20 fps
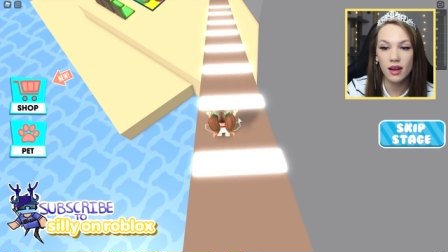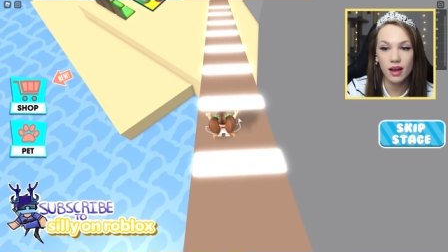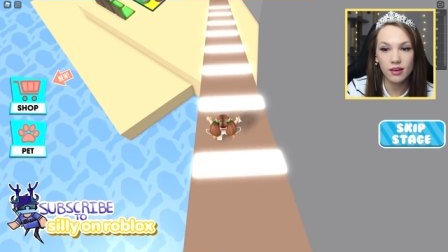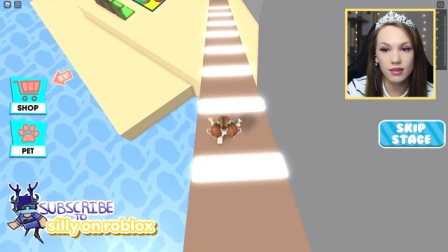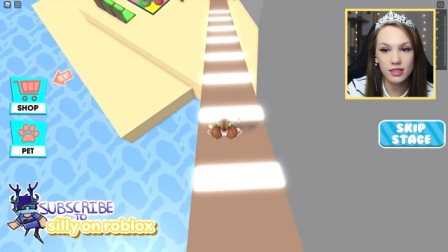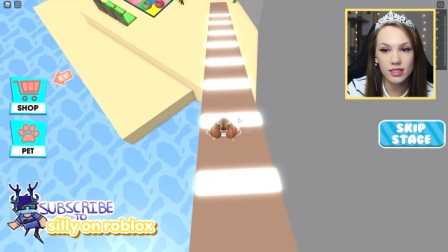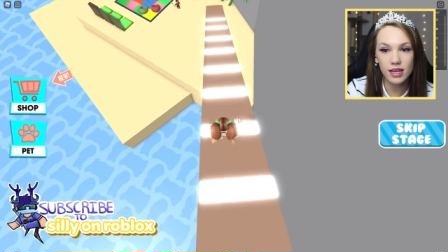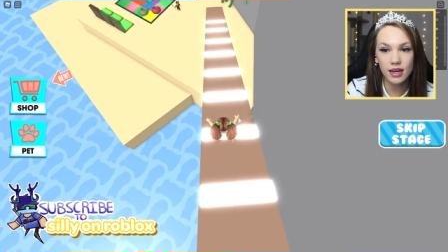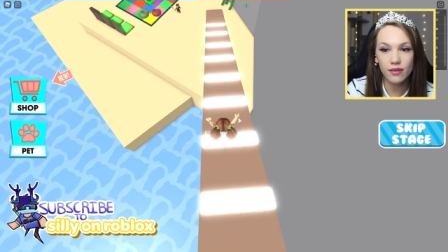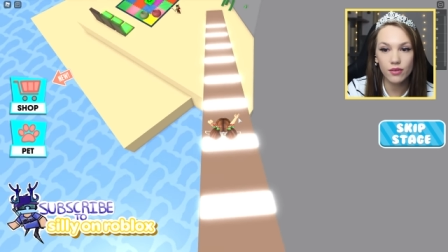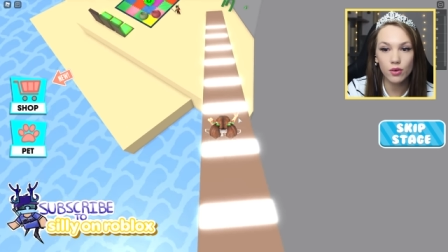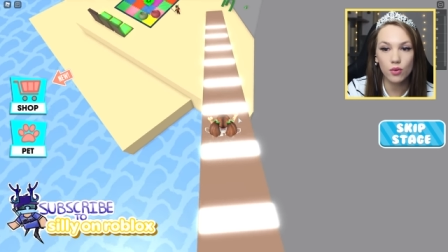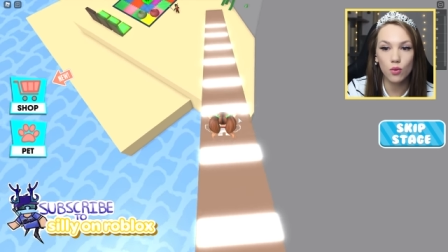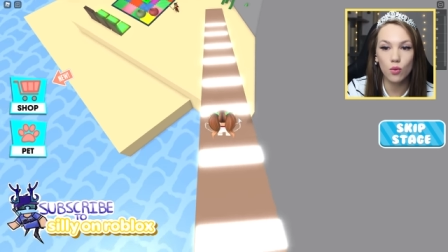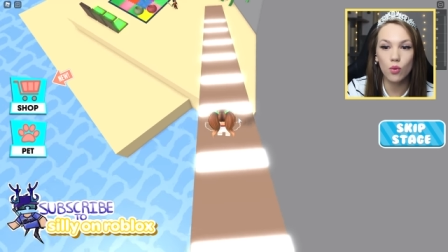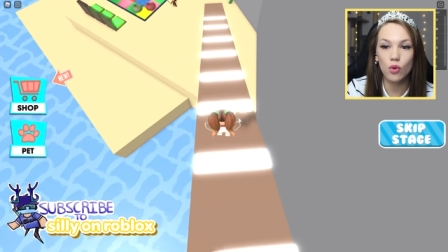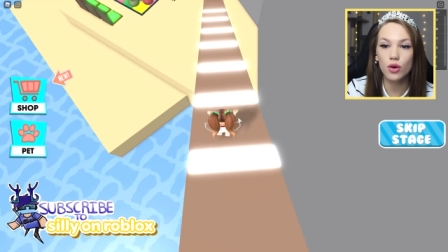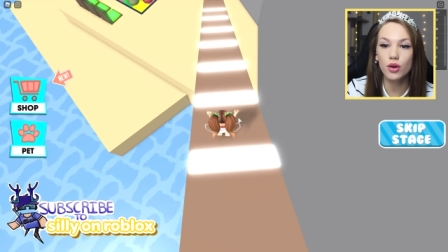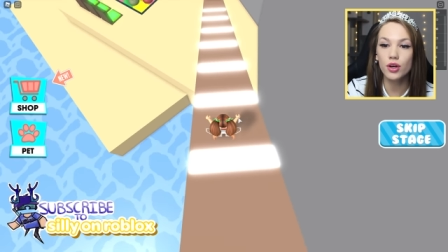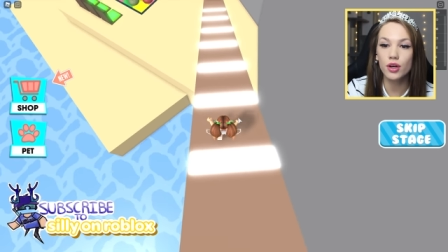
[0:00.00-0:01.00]
How does that
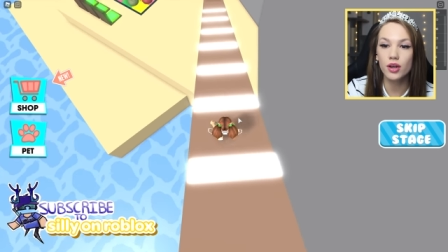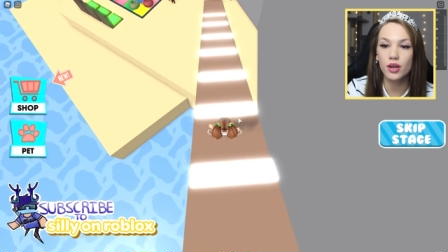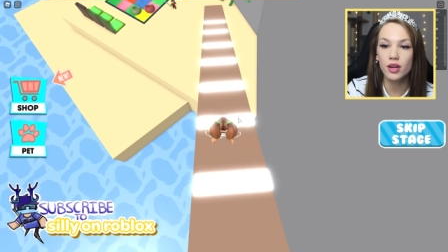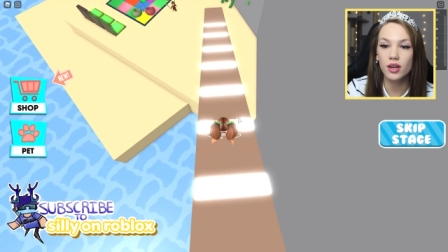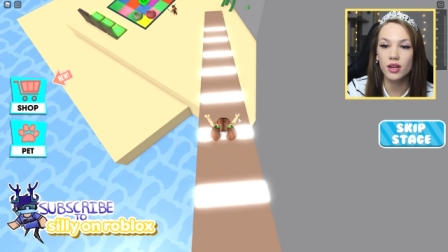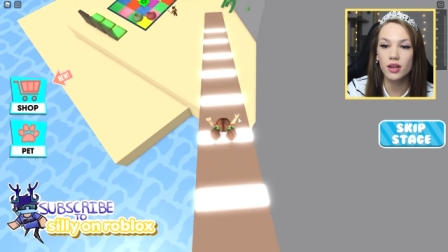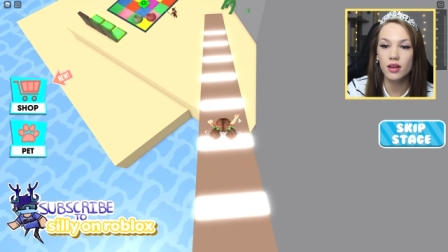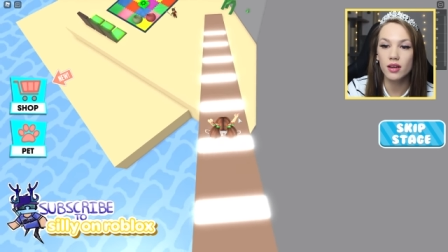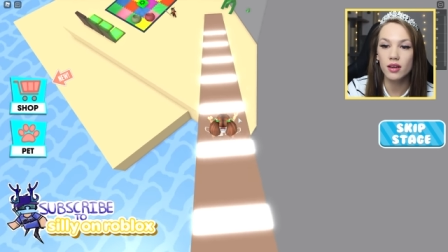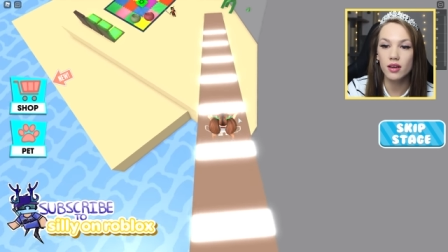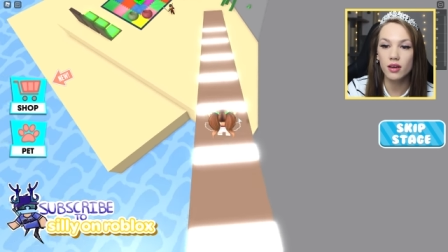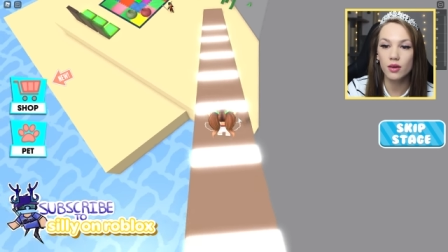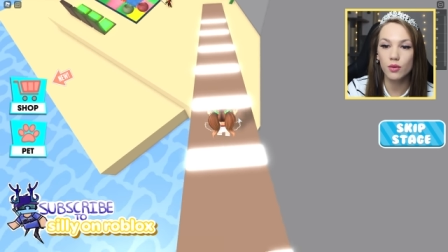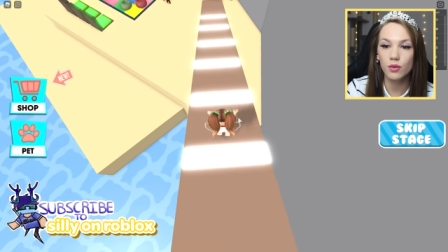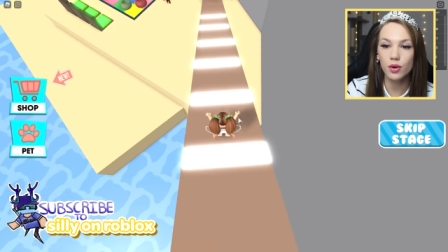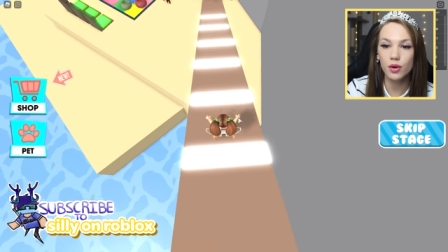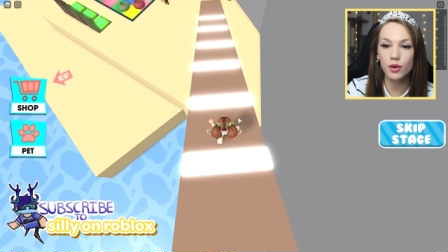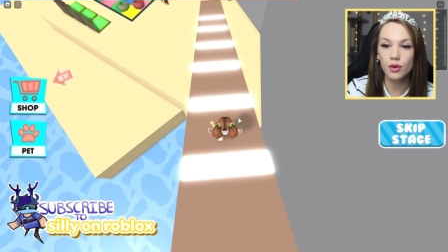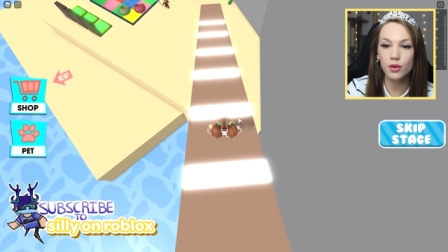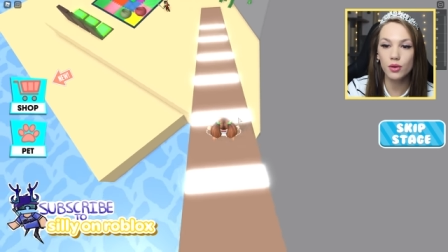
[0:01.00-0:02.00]
even work?
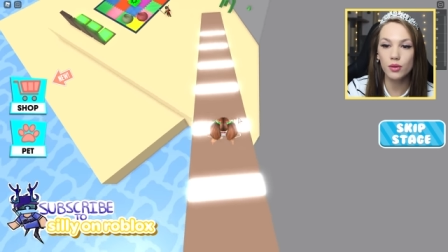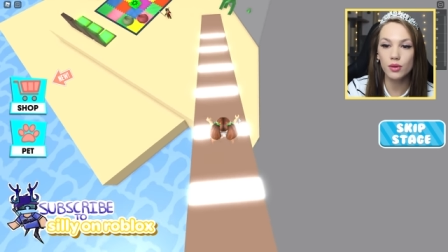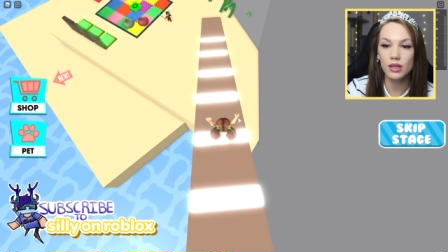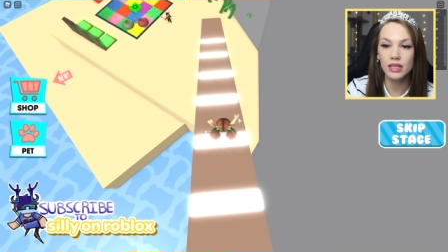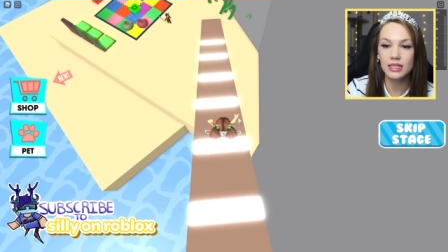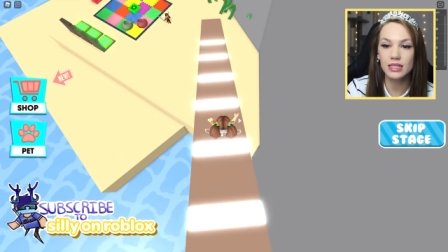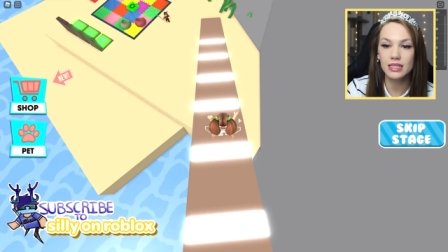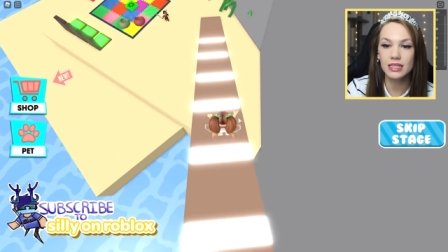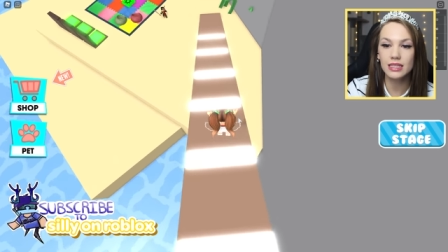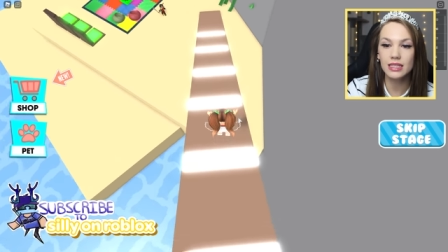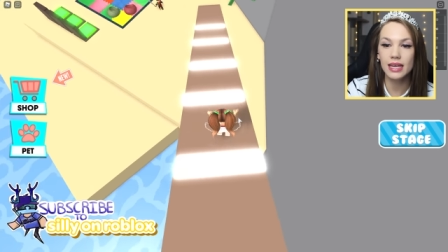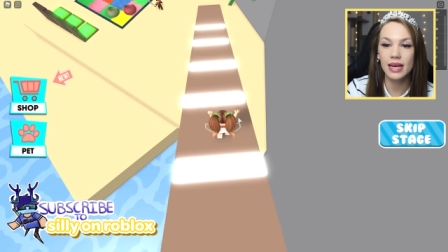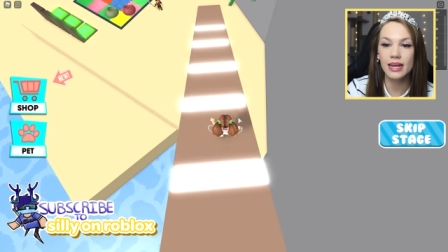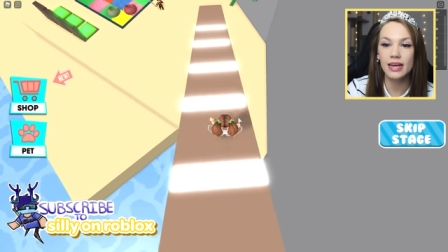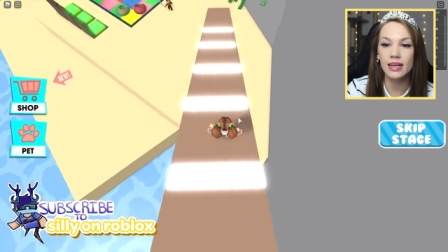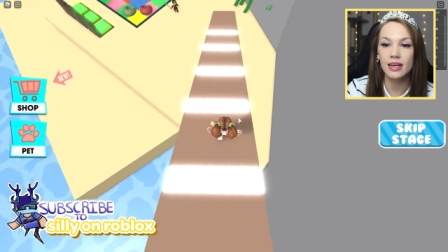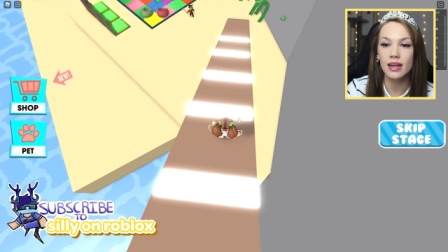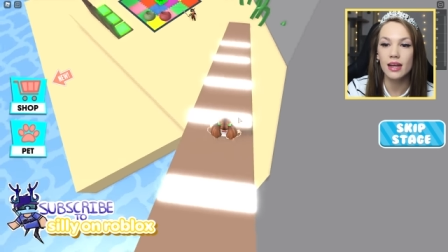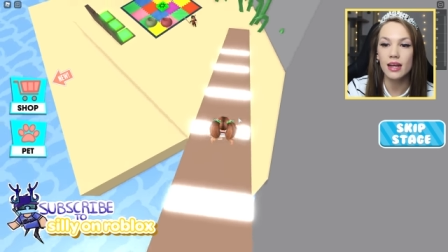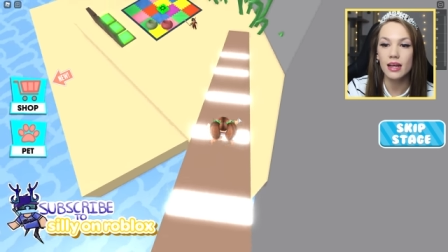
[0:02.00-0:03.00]
Woohoo! Let's
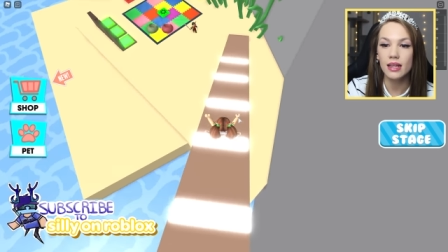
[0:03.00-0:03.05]
get it!